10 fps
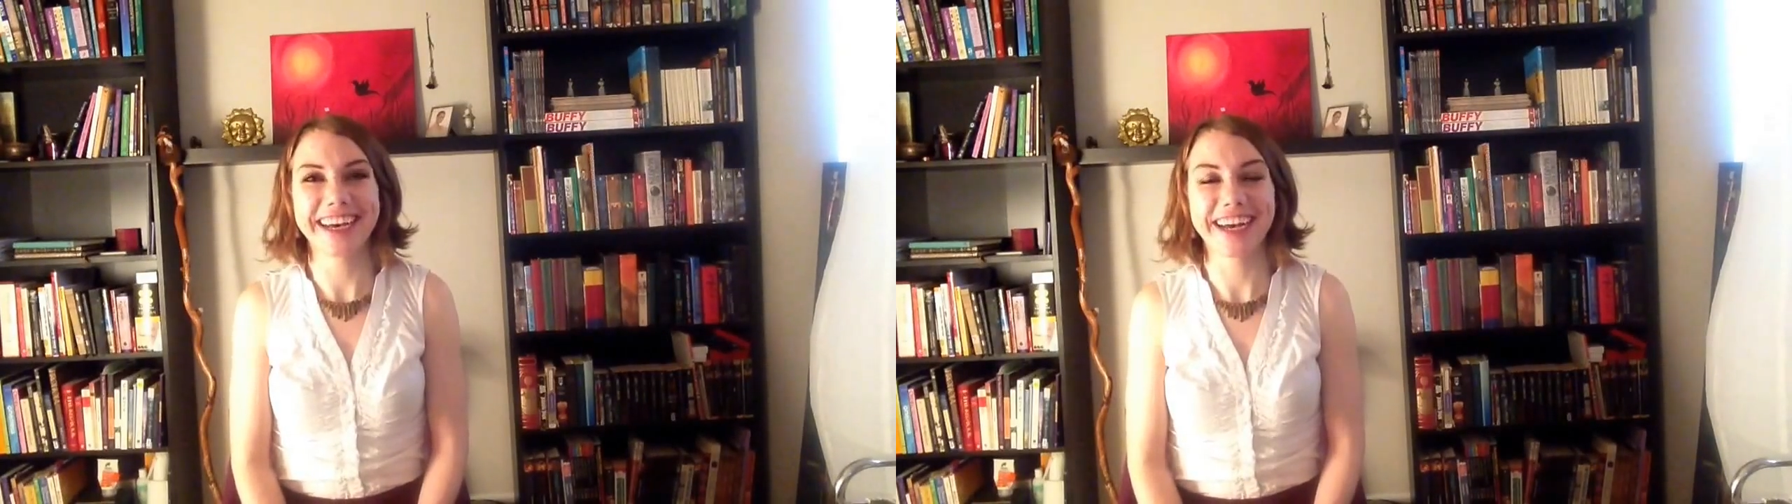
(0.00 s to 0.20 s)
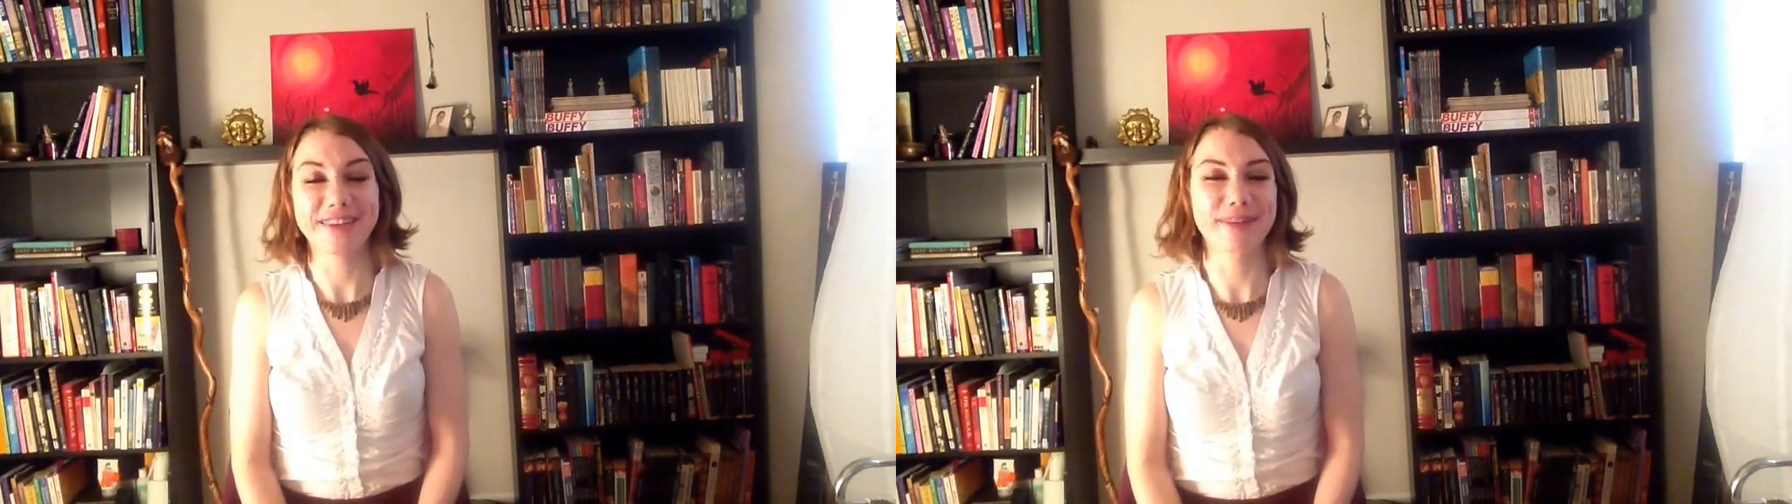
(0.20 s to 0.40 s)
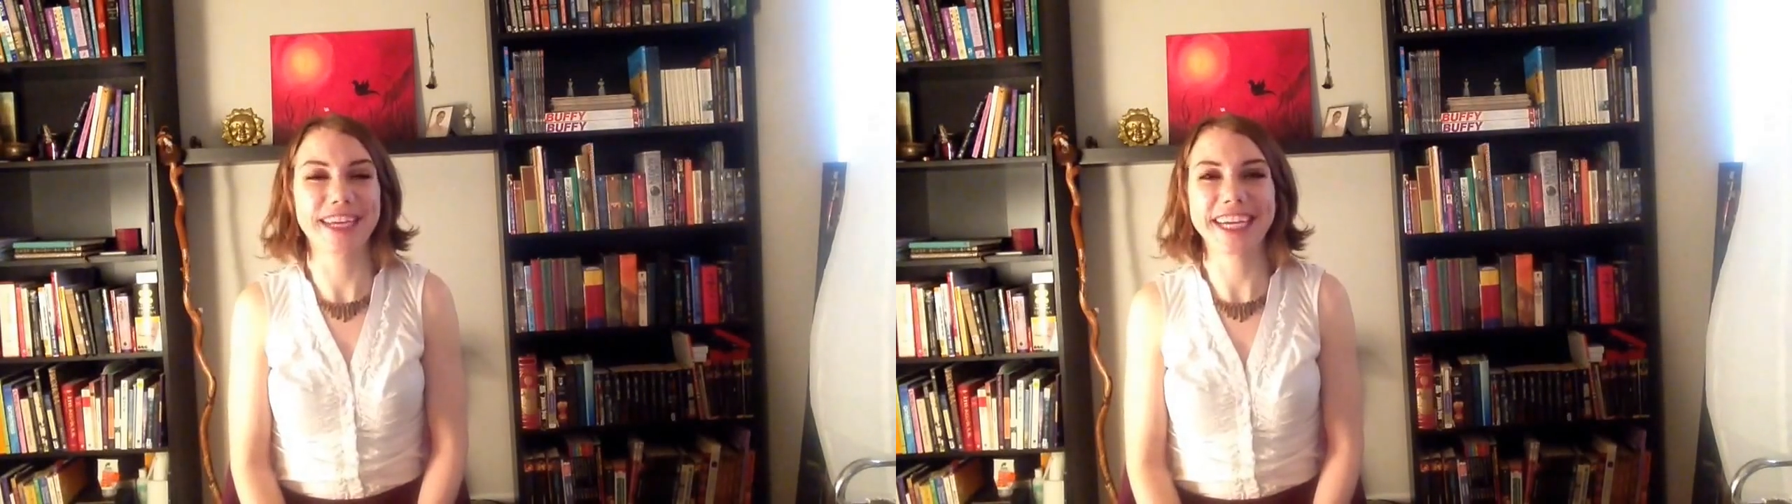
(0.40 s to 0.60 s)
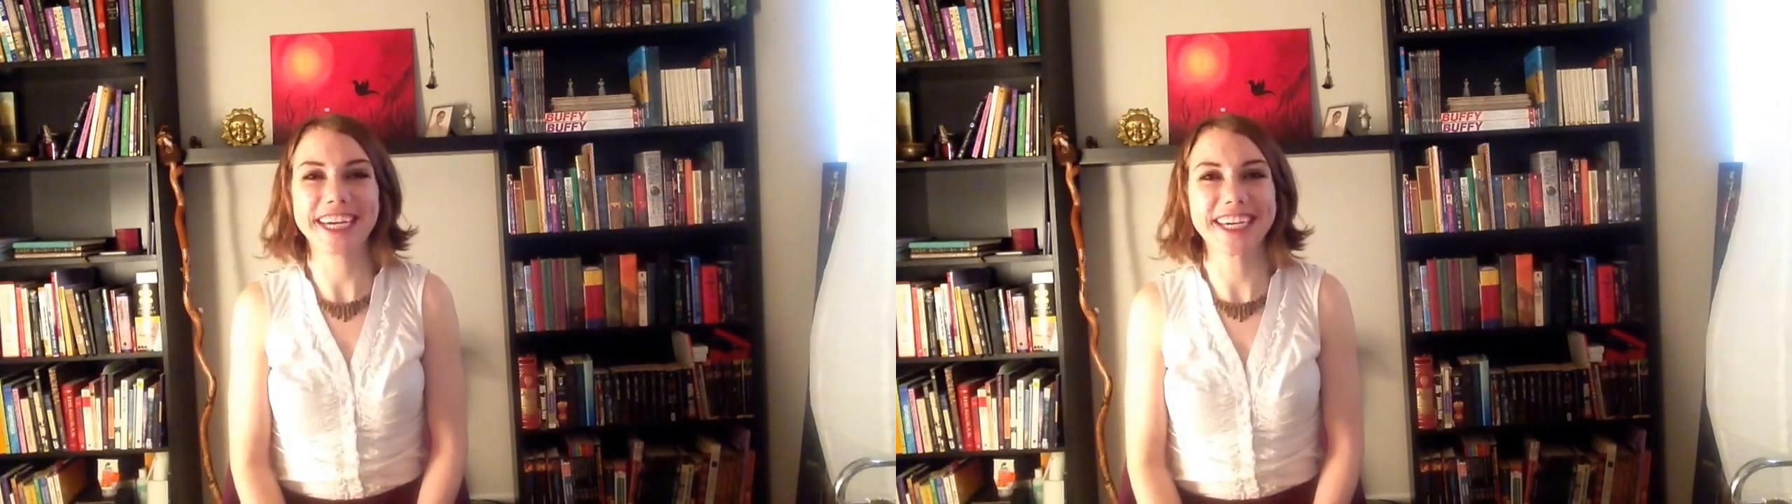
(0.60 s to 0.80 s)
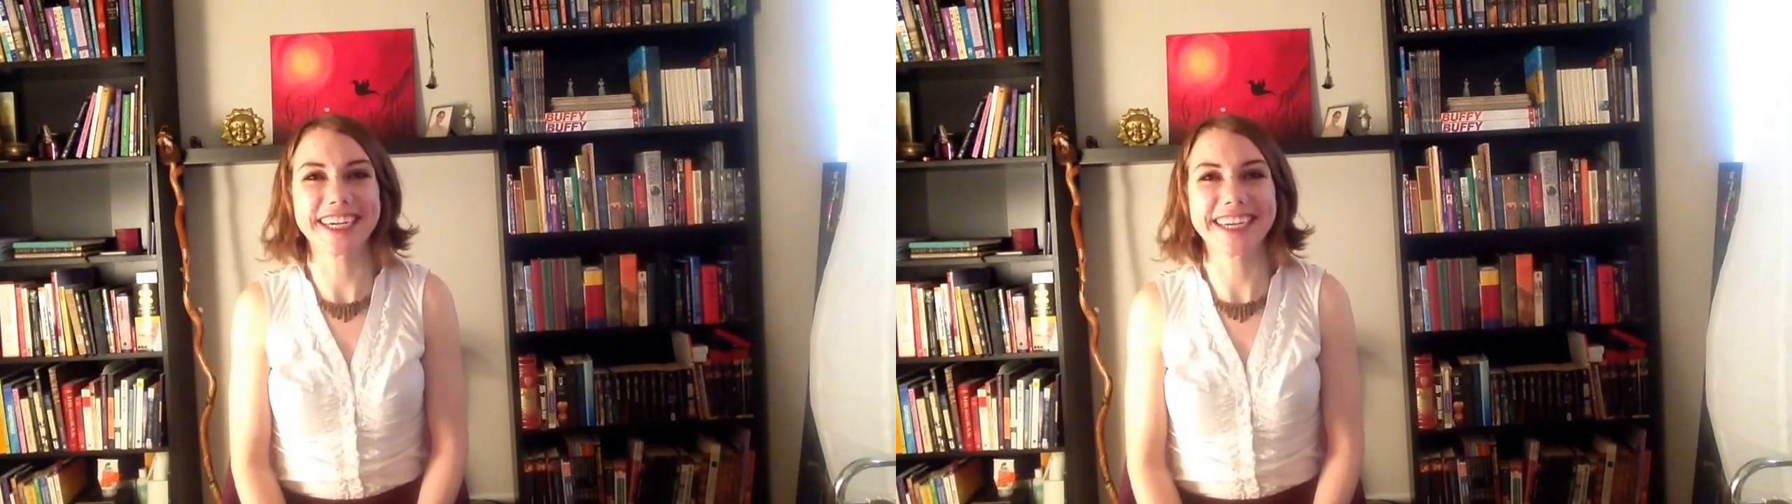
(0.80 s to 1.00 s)
I'm
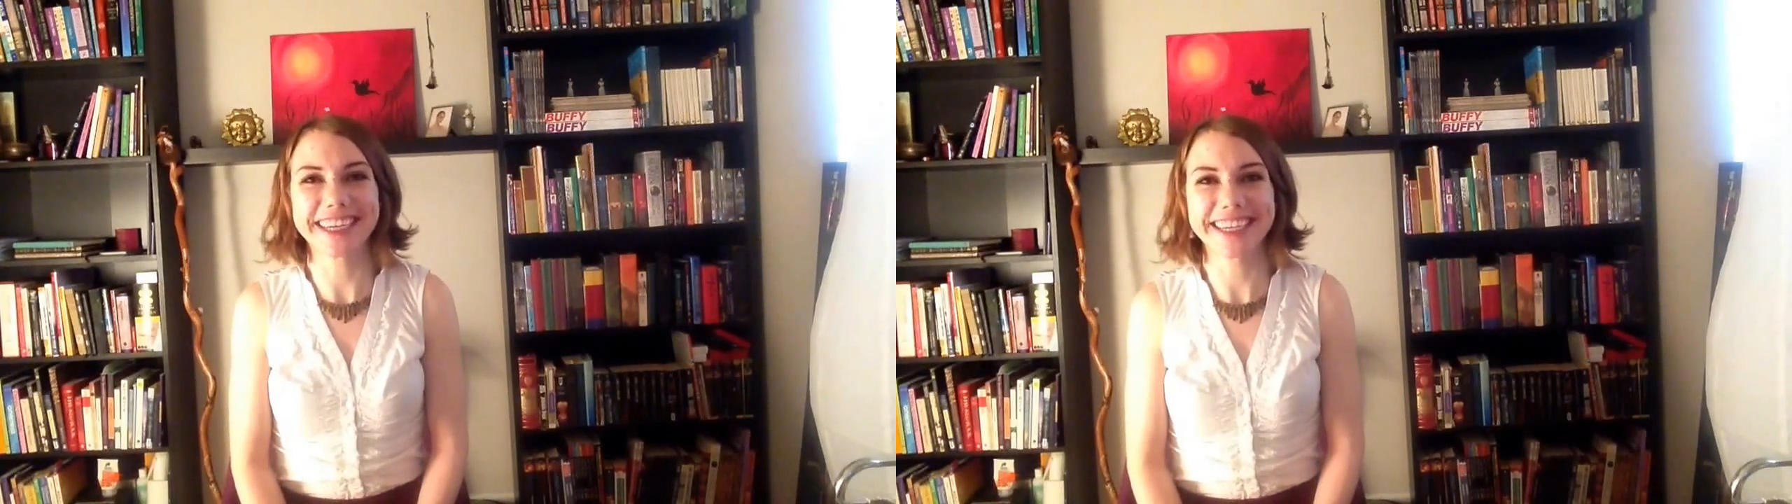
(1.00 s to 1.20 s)
cured.